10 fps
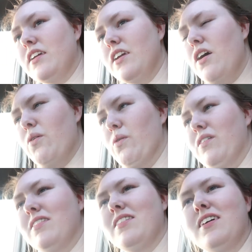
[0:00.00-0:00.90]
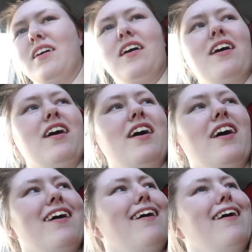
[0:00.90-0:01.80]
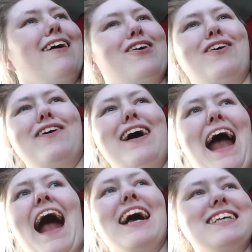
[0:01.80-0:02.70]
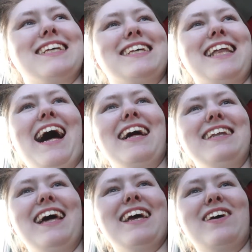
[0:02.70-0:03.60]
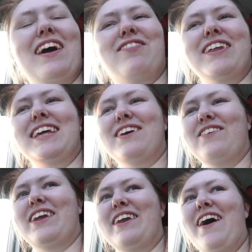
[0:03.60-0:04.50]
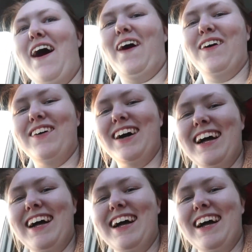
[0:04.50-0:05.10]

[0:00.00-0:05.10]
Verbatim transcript: No, I'm kidding. I'm kidding. Who asks that? Like, I feel like you would know.